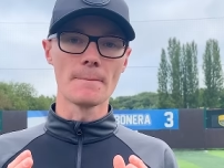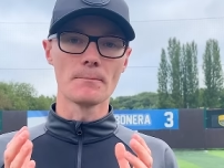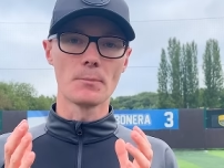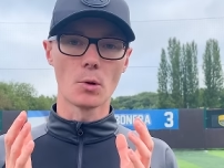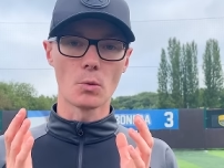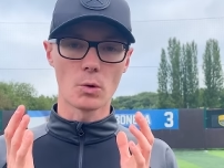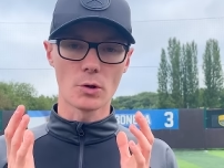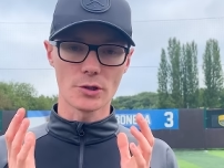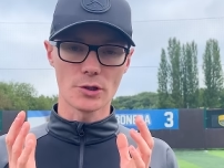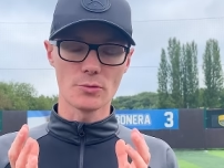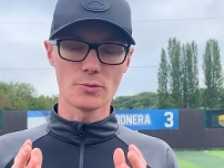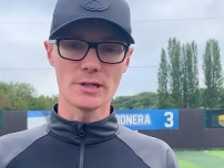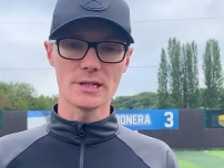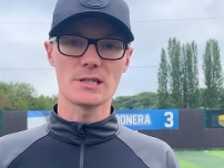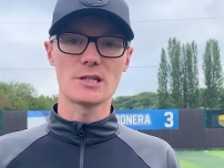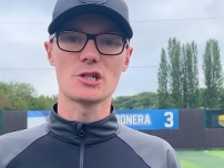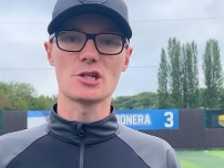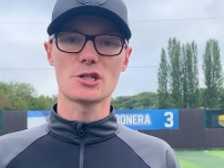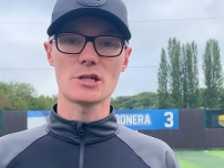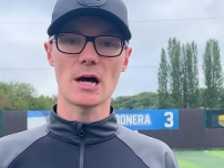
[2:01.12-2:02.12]
But what you need
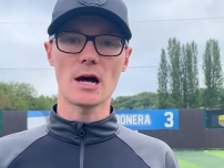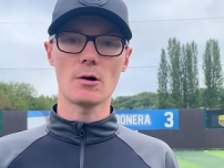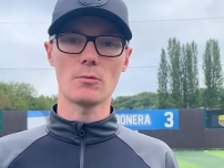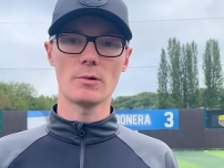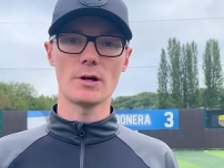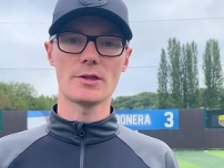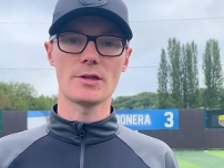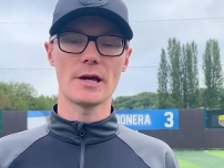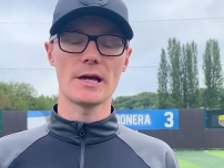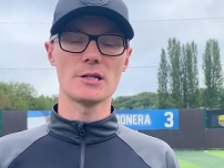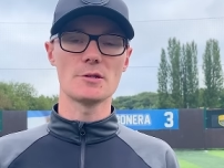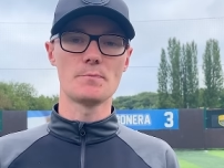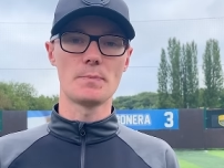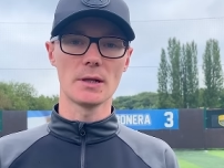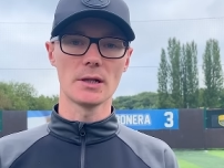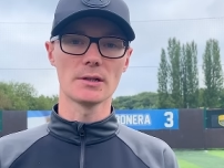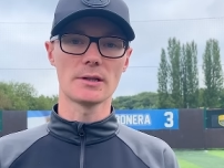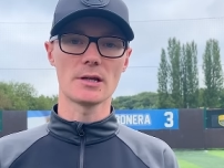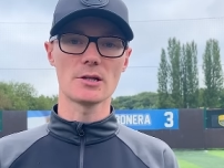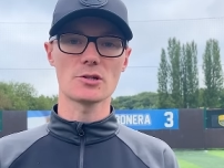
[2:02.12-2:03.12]
to start with is
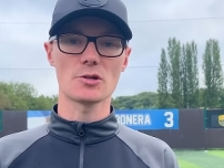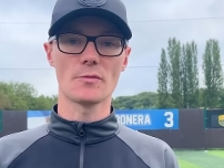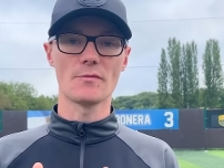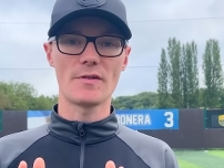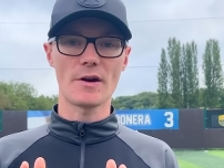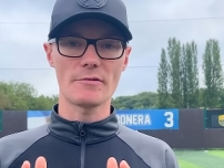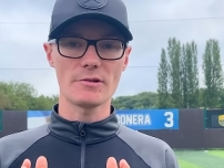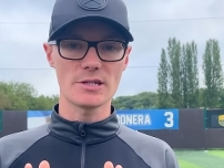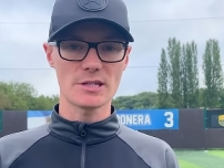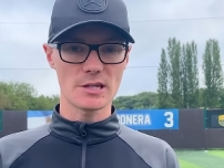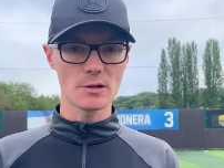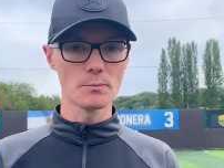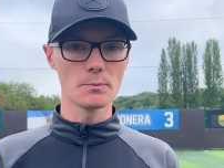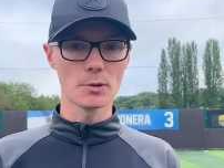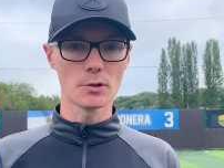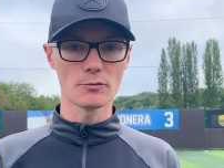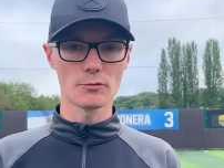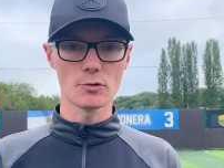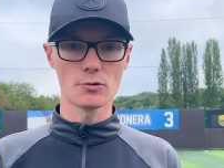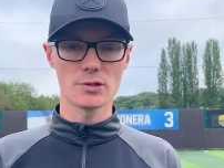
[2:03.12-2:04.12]
building some very
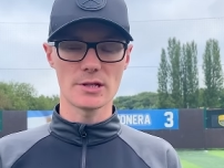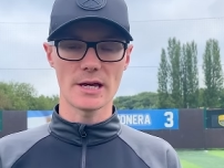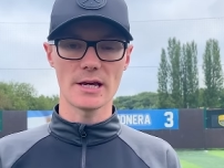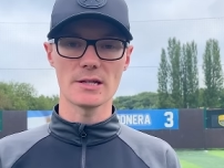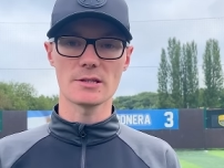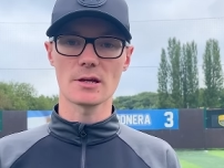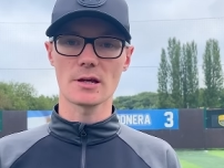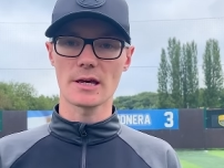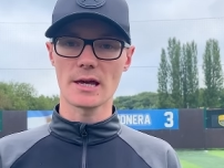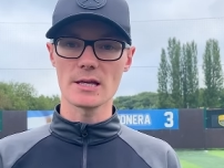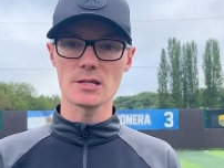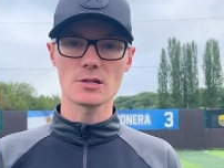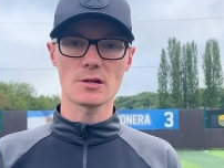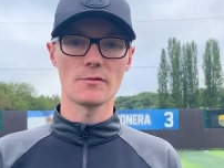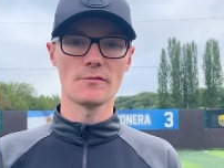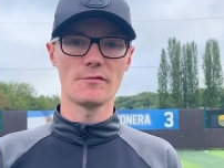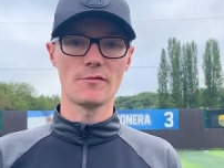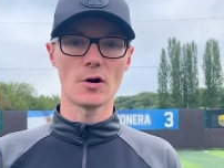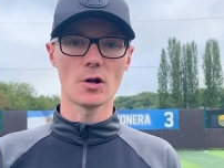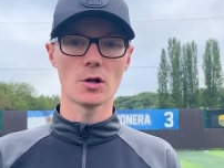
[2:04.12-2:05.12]
simple routines that kids
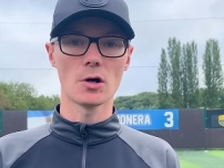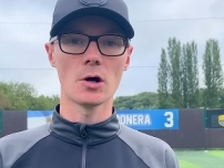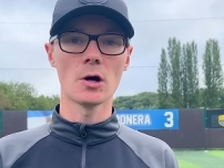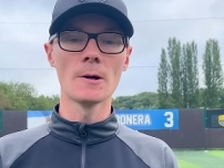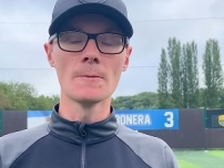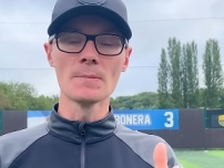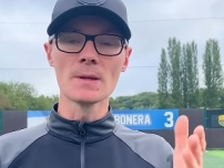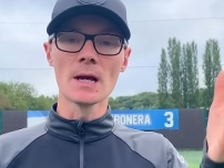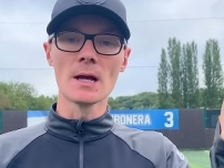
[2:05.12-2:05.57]
can follow.